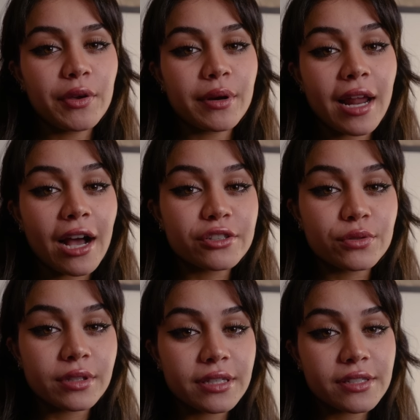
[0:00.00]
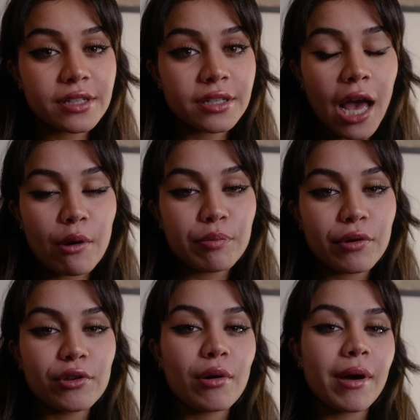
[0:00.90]
you were an actual lizard, I would
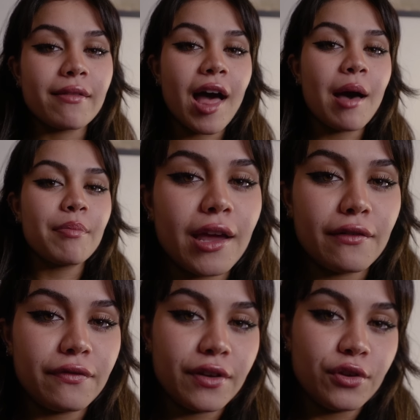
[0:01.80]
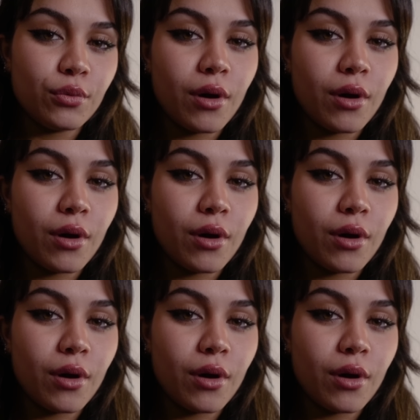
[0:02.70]
put you on my lap and feed you